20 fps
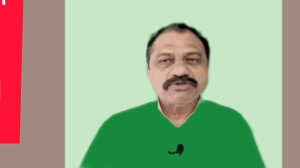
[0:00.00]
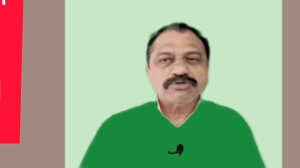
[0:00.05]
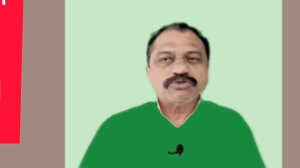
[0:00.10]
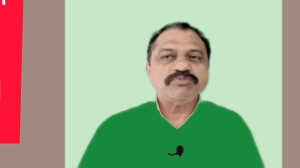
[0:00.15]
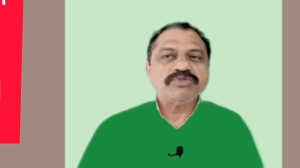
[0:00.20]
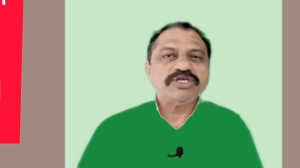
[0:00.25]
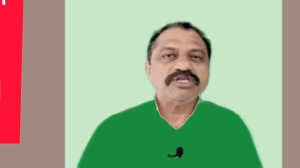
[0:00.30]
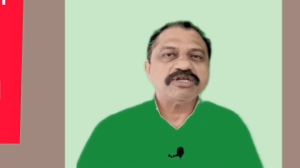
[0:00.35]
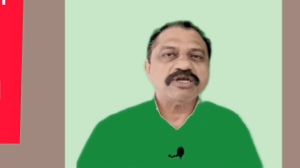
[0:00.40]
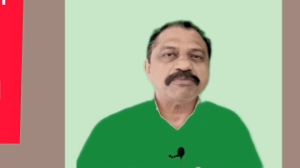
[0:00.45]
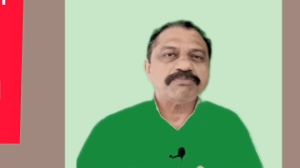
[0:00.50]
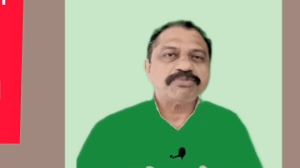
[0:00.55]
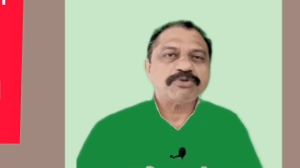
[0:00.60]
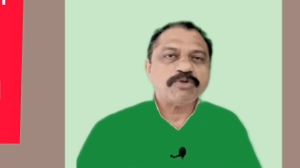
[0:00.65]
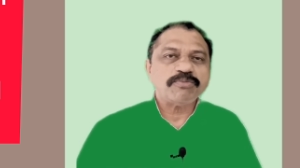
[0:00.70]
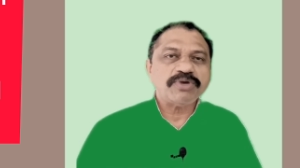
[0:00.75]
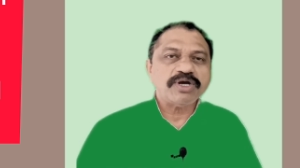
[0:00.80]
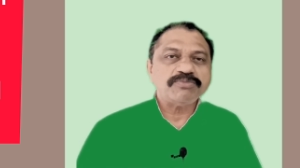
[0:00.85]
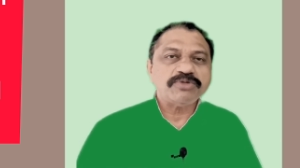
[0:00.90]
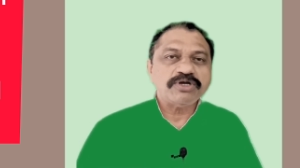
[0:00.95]
to meet a
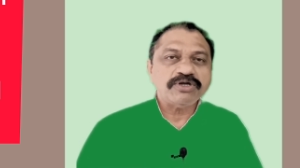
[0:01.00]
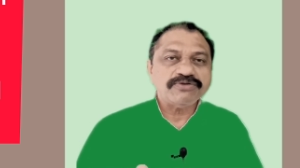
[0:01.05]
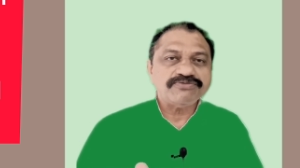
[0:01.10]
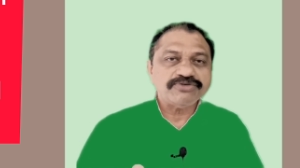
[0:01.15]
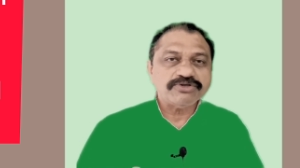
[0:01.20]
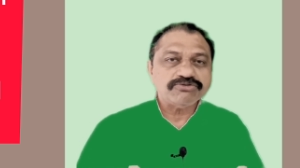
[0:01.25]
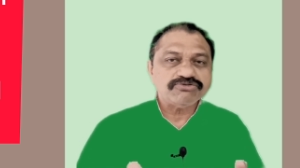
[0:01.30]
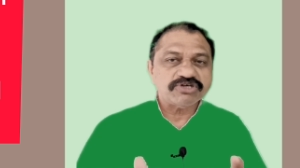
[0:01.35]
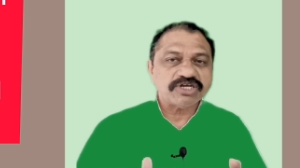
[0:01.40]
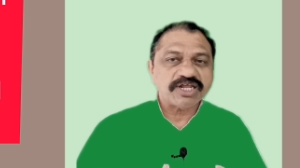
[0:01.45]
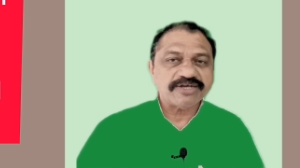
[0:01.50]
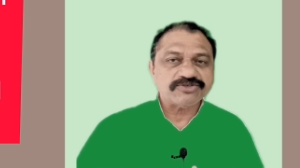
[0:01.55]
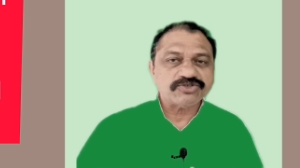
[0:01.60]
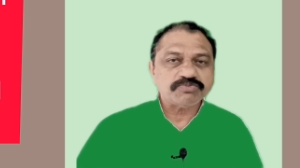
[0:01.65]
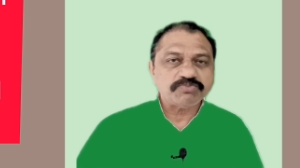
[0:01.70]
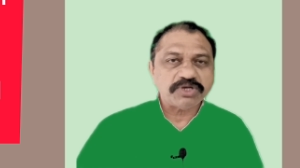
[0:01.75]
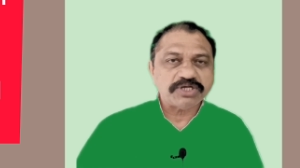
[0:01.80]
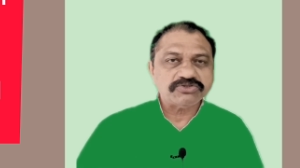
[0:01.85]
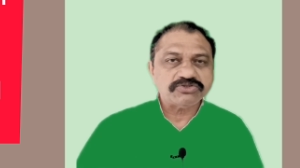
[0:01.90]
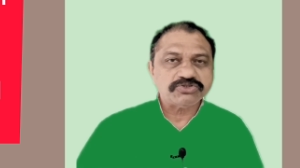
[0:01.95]
probable future
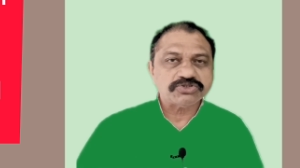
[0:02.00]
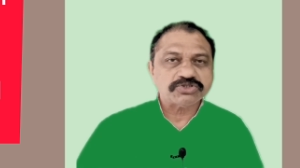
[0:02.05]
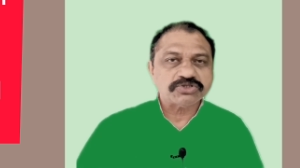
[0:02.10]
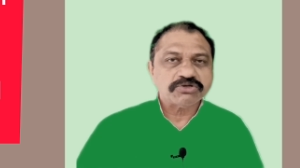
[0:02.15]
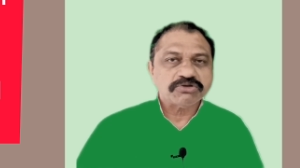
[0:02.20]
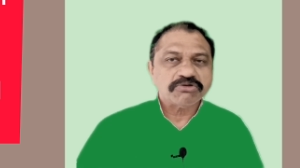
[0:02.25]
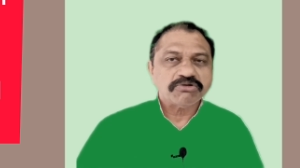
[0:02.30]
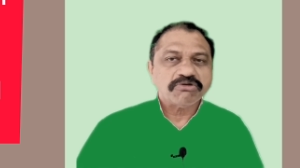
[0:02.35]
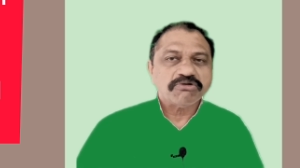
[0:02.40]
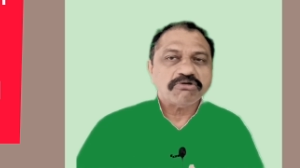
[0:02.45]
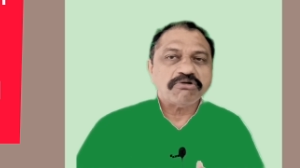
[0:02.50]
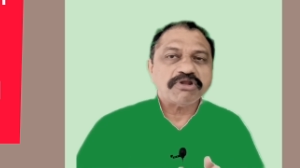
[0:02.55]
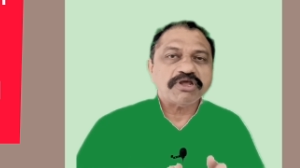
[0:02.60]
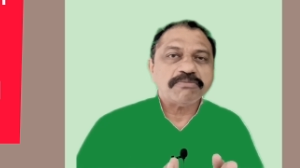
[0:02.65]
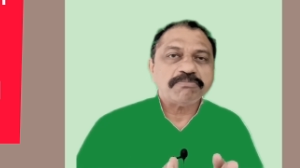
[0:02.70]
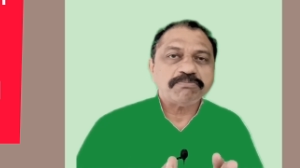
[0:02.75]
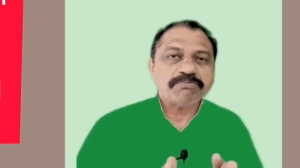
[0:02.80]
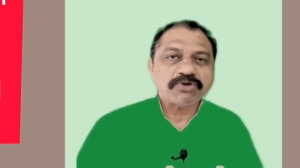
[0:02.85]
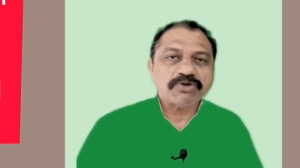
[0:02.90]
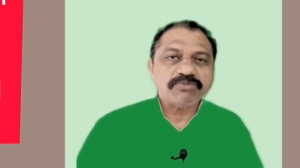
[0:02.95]
expense or
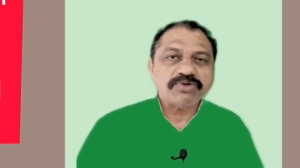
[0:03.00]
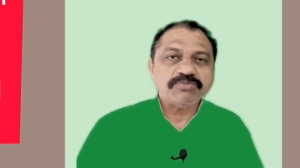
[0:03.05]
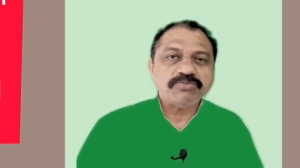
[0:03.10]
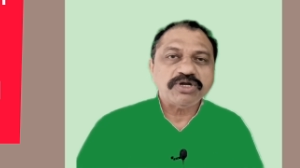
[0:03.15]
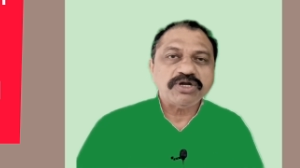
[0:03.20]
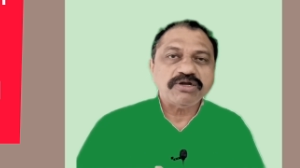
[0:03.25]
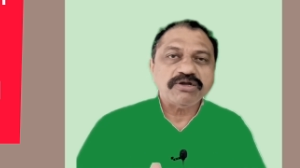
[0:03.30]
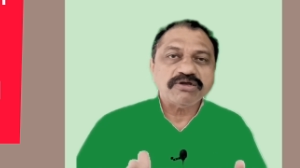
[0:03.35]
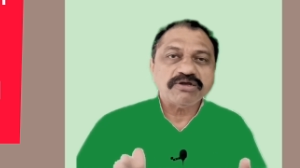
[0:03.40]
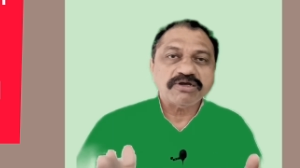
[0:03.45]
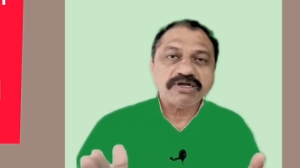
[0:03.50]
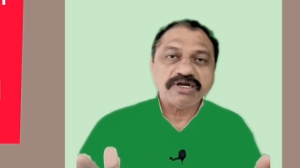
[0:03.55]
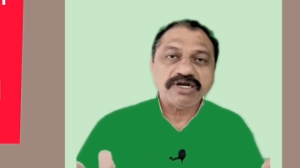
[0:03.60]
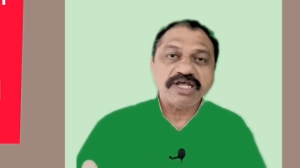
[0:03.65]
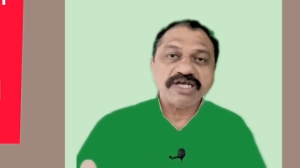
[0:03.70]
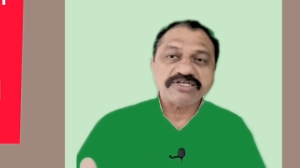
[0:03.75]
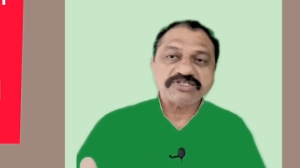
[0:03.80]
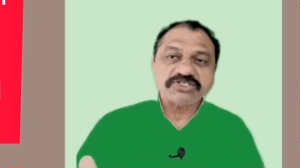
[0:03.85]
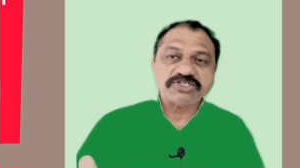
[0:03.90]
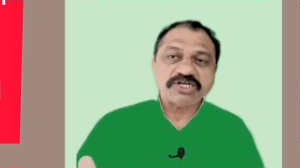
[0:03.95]
a probable
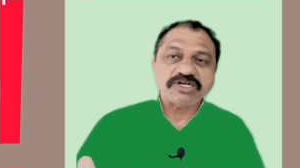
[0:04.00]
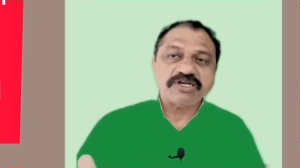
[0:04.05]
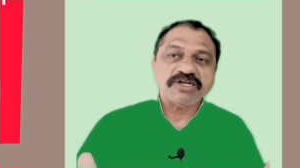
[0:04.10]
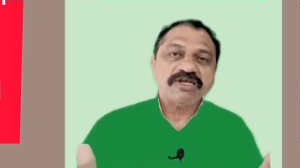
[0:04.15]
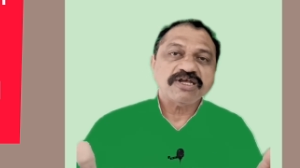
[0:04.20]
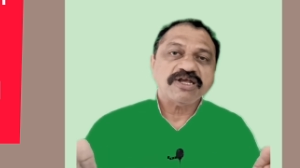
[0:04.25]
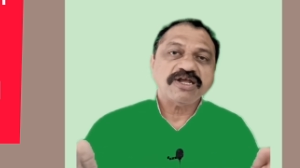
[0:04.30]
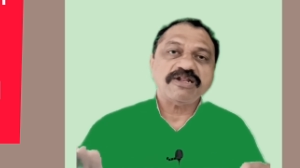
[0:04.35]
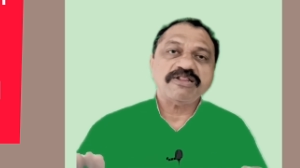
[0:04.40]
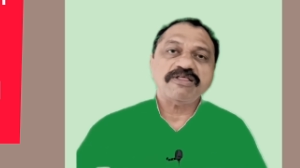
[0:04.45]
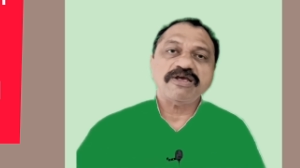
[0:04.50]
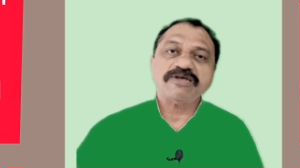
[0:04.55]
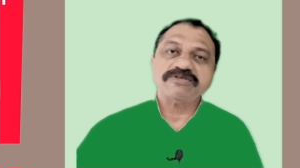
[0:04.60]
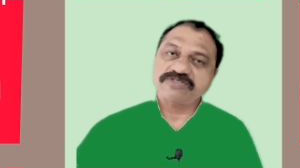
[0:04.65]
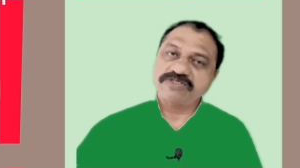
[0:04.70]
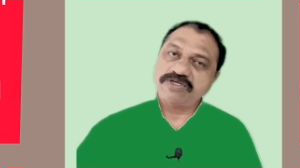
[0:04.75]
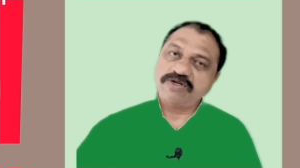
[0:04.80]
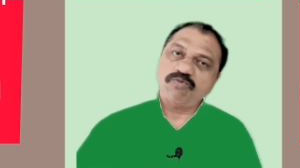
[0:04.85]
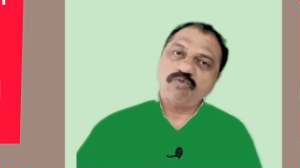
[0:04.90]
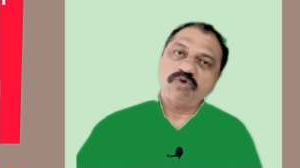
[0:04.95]
reduction in the
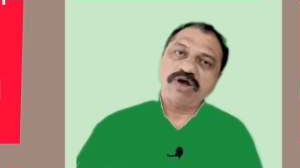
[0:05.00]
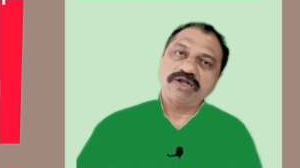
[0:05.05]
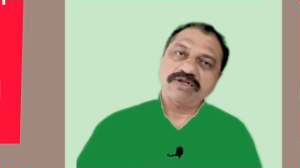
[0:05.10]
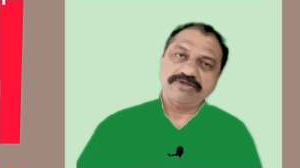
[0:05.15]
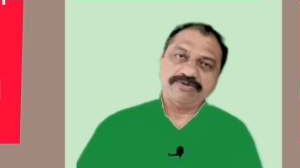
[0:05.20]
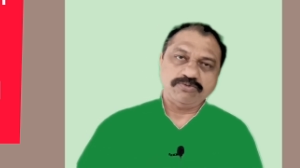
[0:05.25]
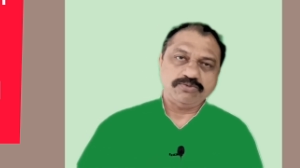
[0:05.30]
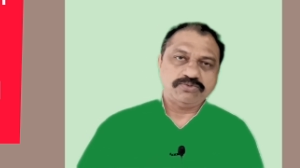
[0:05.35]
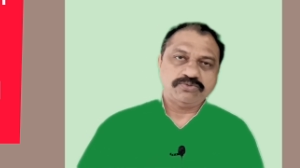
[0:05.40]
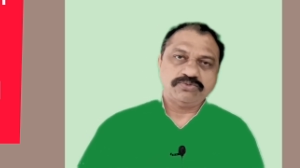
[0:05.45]
asset value.